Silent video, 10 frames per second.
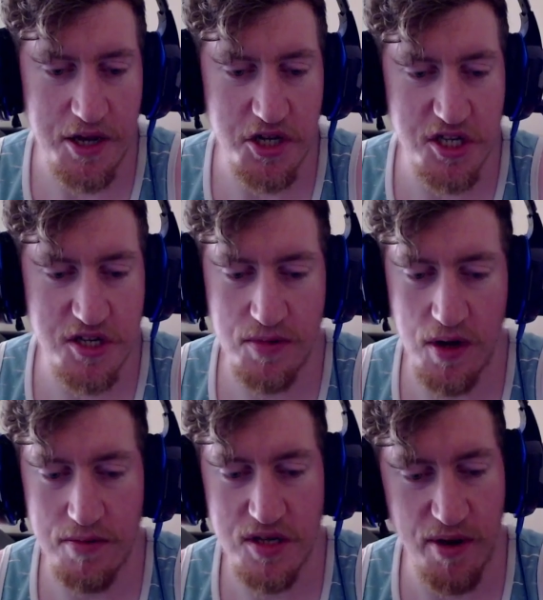just you know,
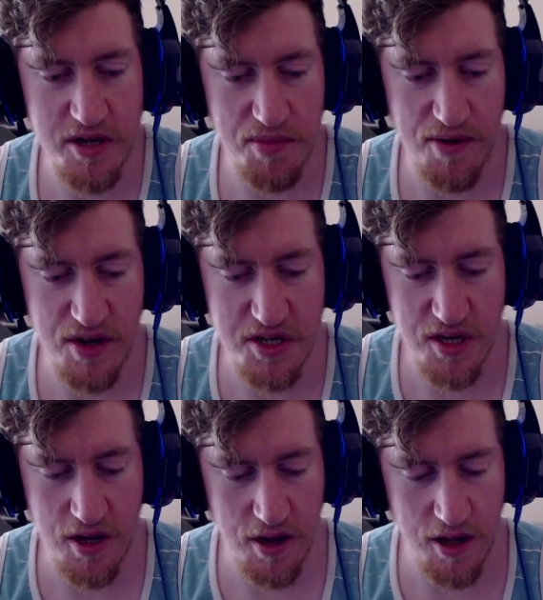sponsored by Visa
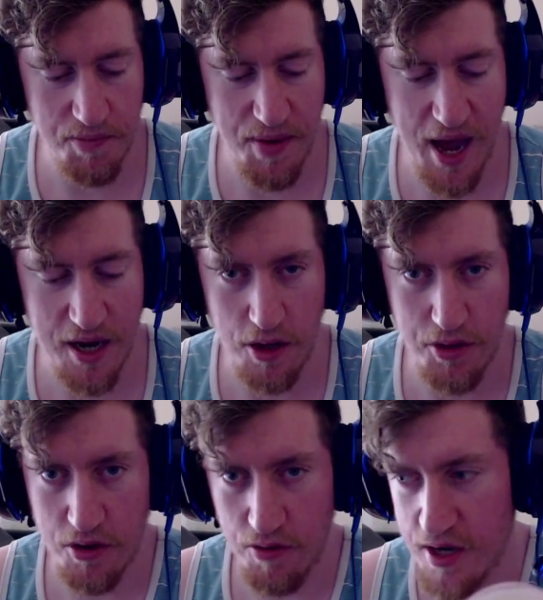on the back. Nothing
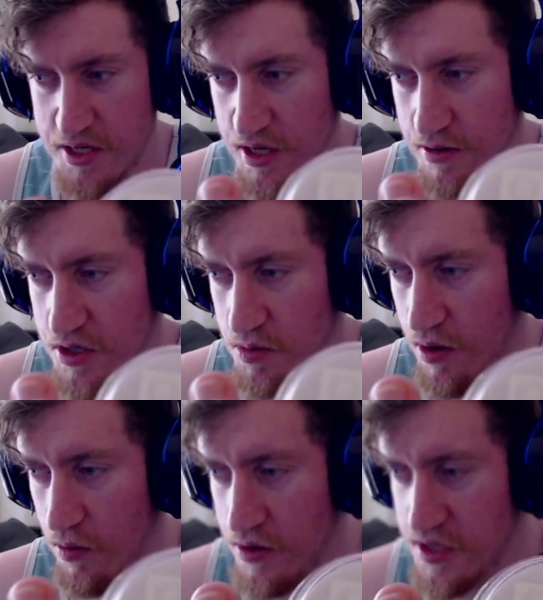crazy, just
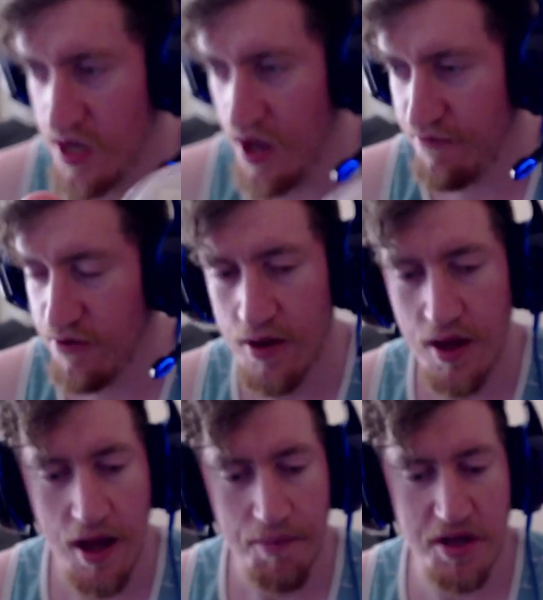regular old stuff.
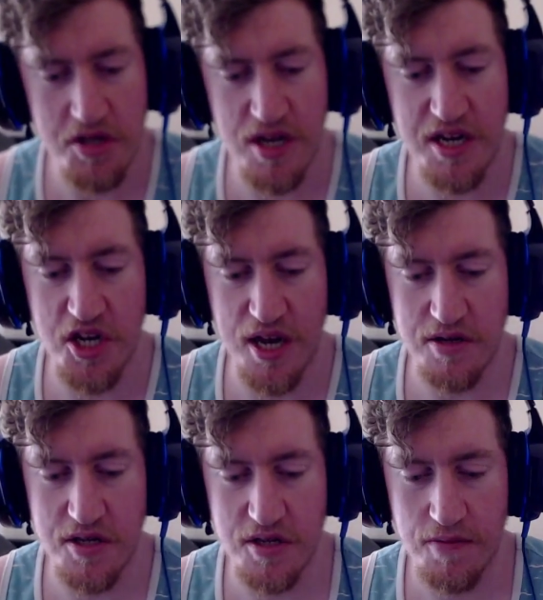But these are
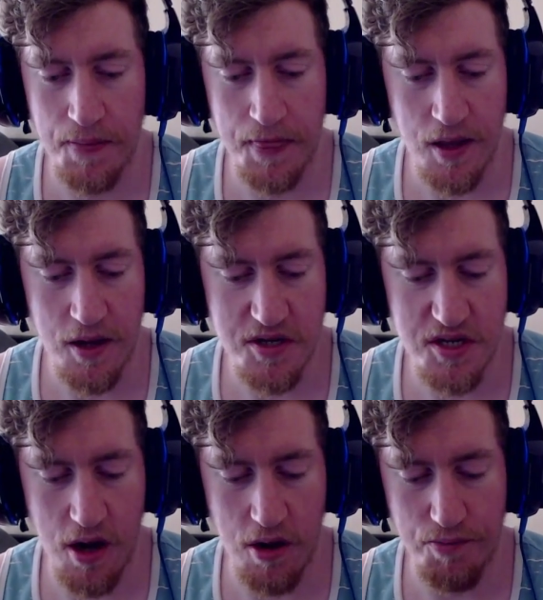keychains,
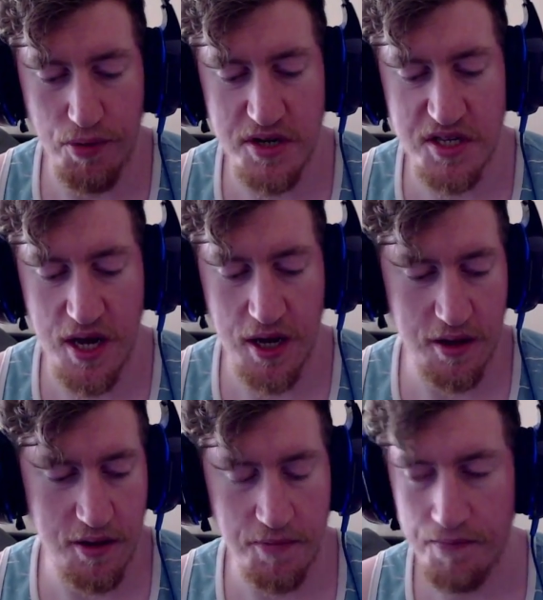so pretty sick.
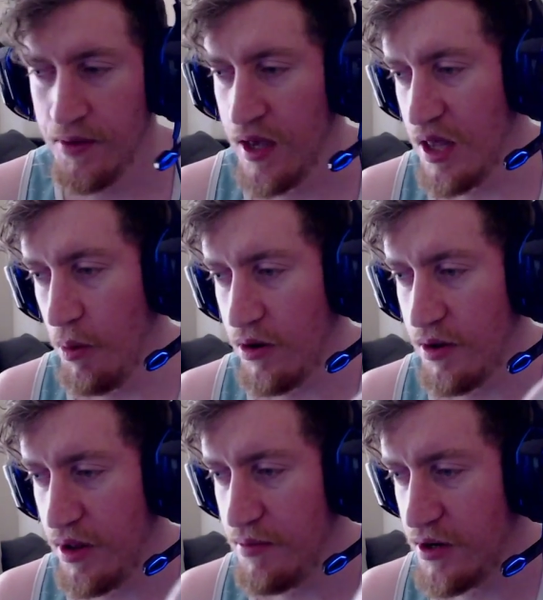They weren't
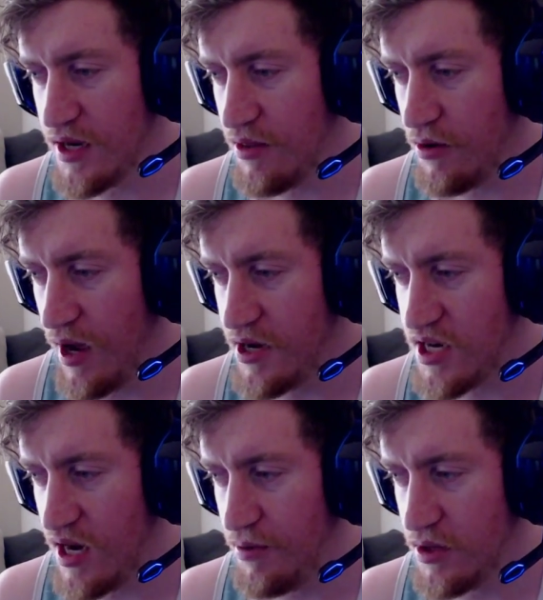completely put together. I just had
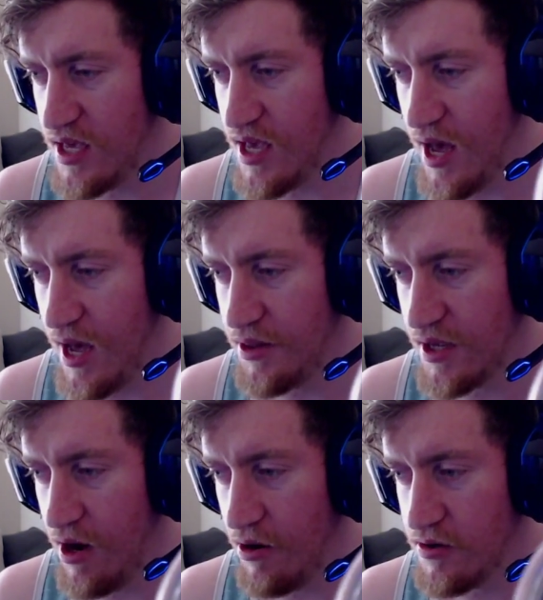to put the uh, the
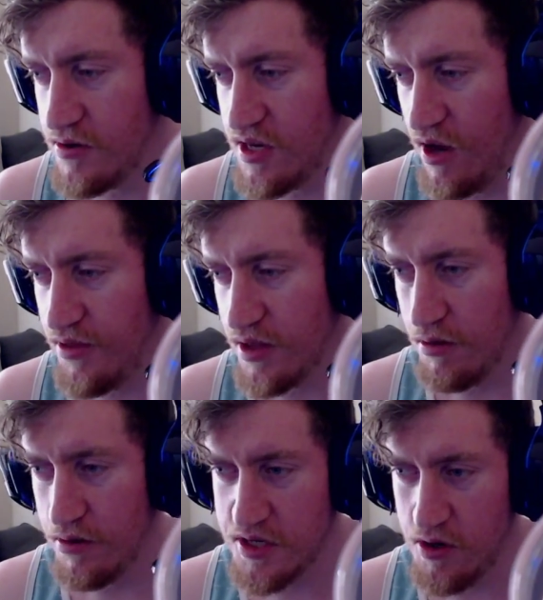character itself, like the
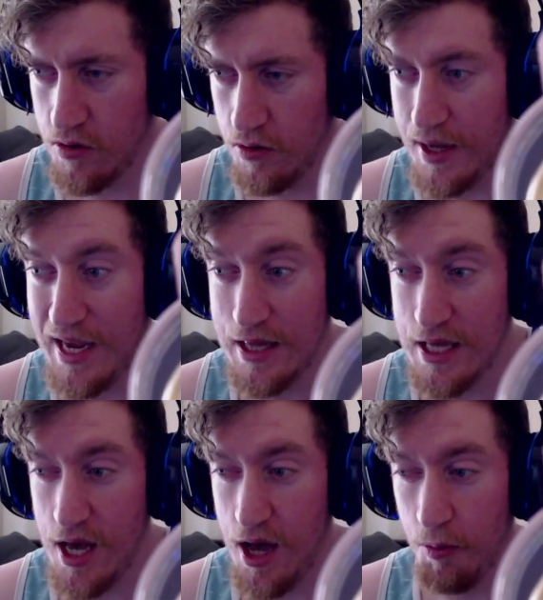little circle, in the
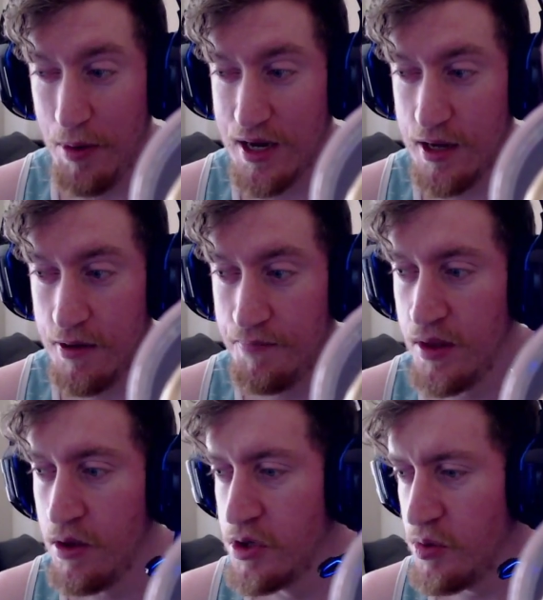uh, ring
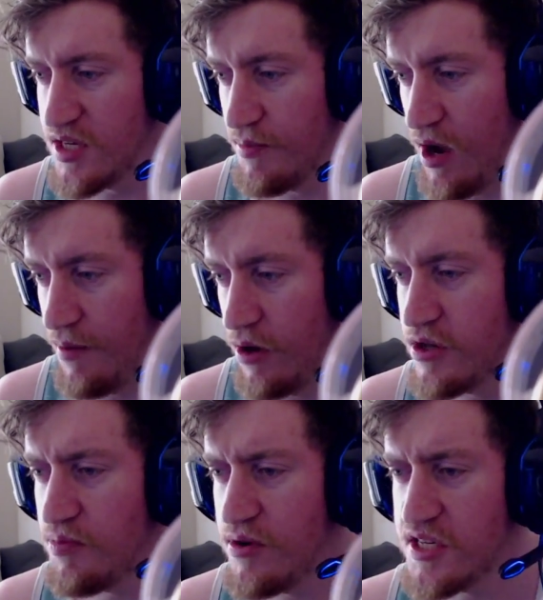that's no problem, though. It's
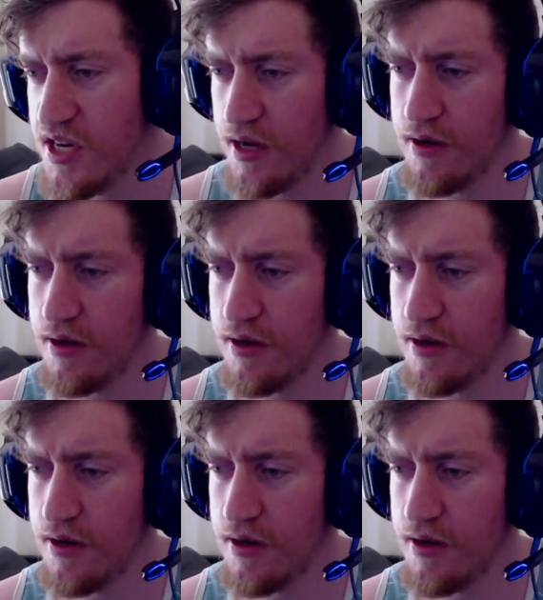pretty sick.